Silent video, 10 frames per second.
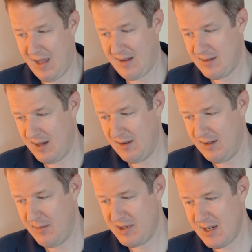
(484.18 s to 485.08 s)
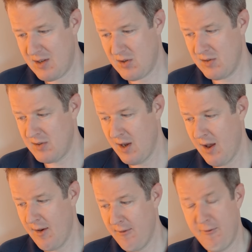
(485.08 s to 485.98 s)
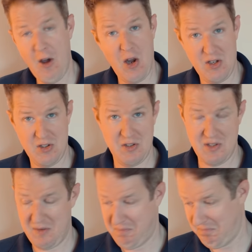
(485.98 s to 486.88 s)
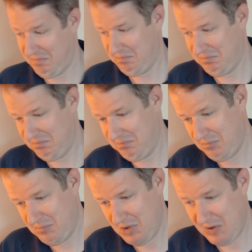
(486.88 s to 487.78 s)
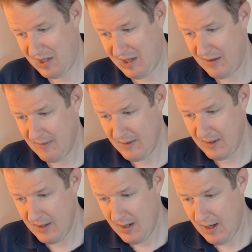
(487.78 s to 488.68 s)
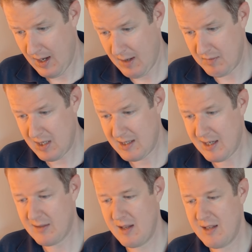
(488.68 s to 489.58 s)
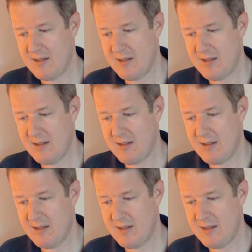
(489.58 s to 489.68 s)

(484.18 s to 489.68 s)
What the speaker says: That's it. Limitations, furnitures. Okay. Details of the